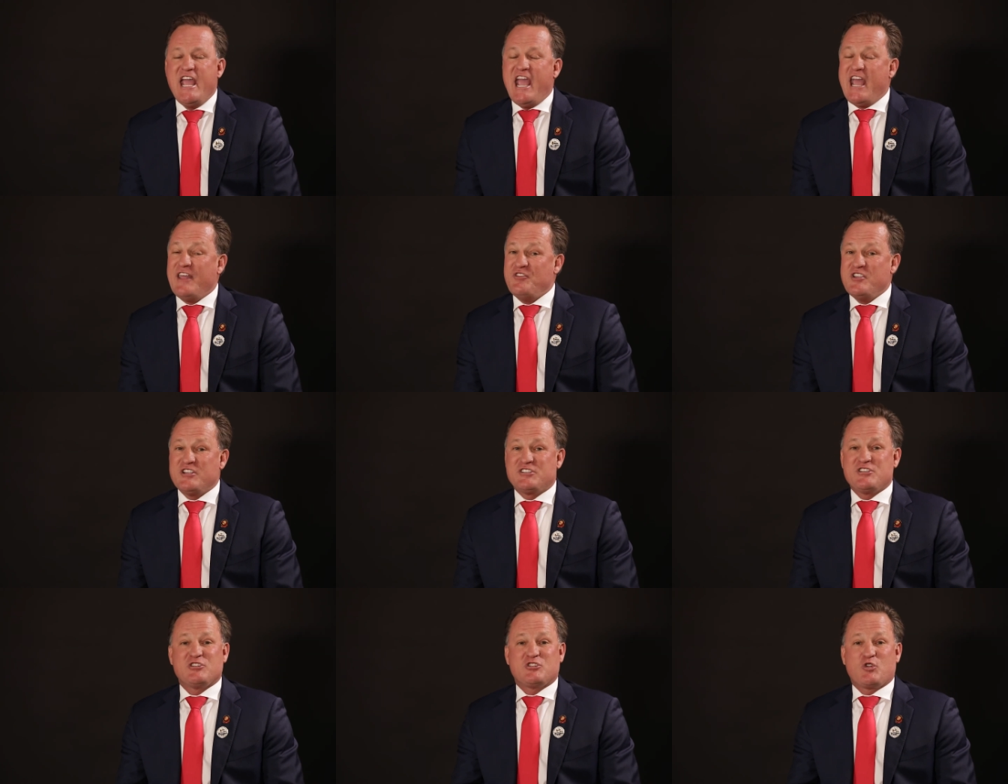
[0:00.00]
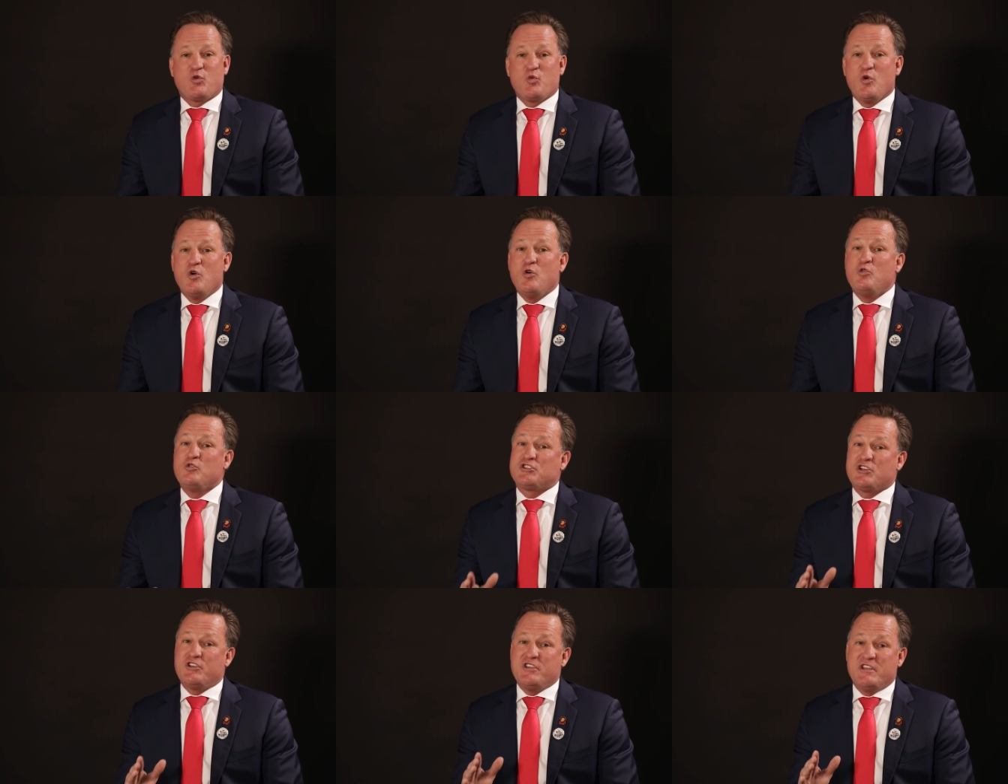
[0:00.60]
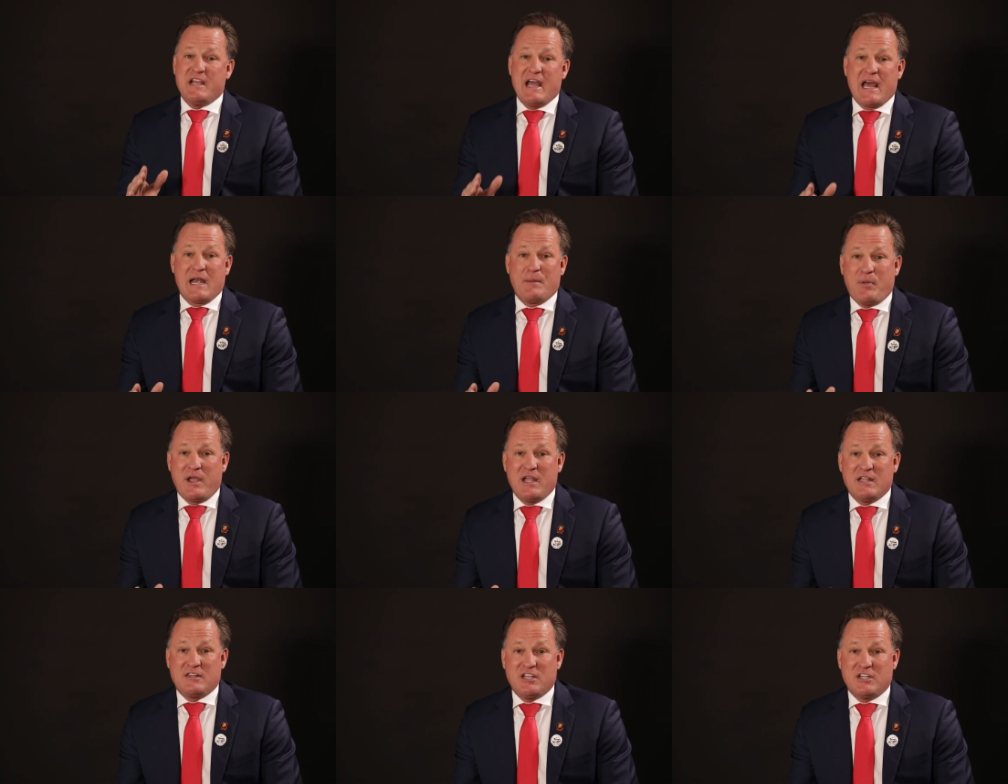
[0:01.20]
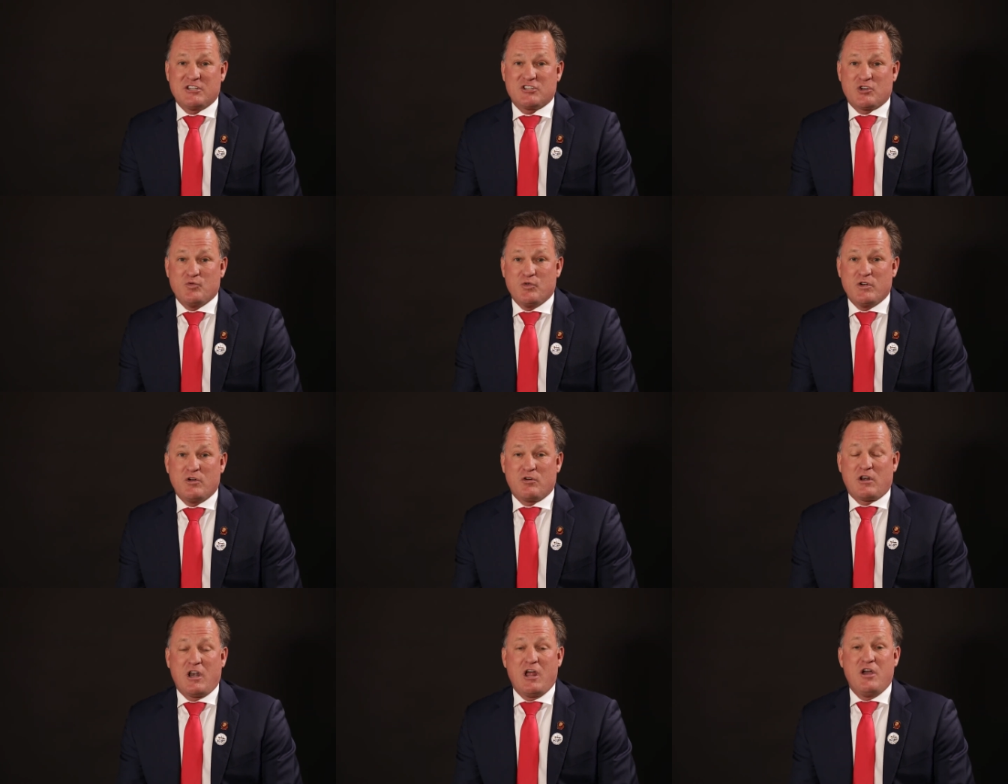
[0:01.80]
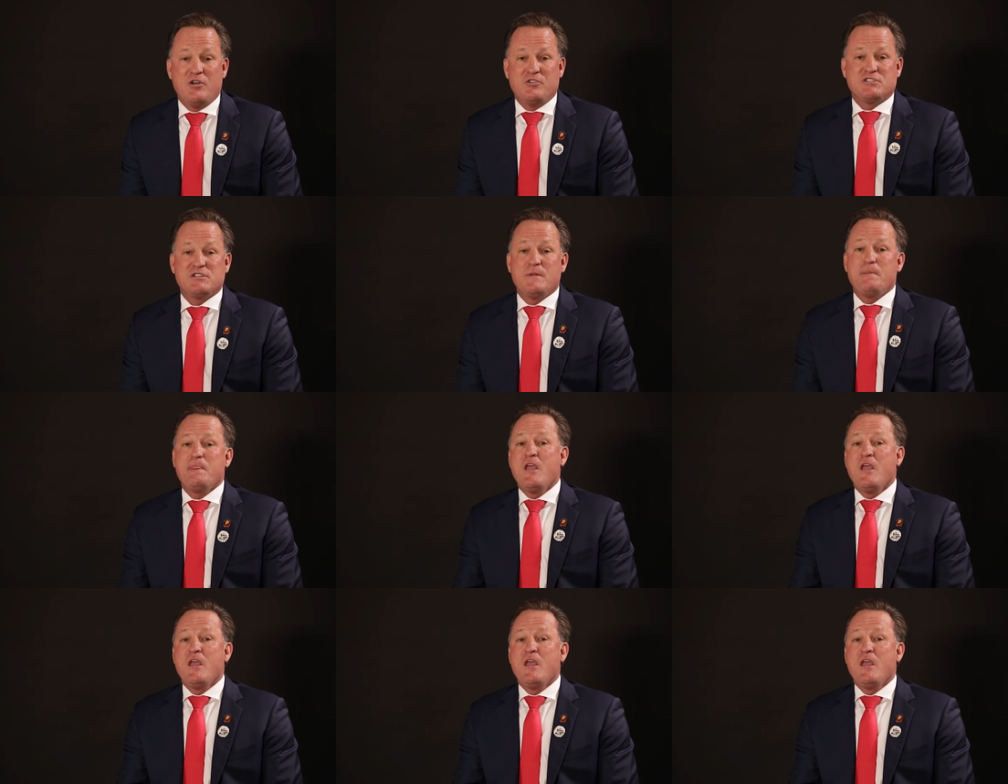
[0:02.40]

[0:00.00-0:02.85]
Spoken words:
and this is the rule, so you got to pay attention real close.